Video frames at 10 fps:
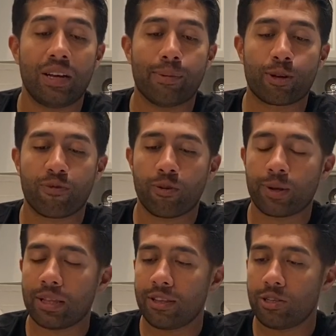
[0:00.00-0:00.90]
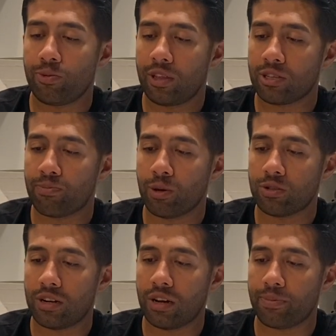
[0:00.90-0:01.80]
I'm looking forward to getting these things
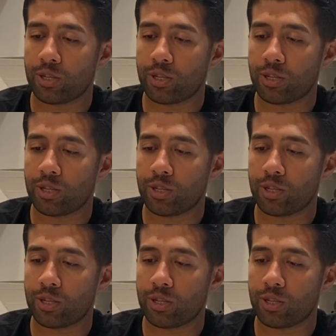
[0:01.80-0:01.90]
bolted up.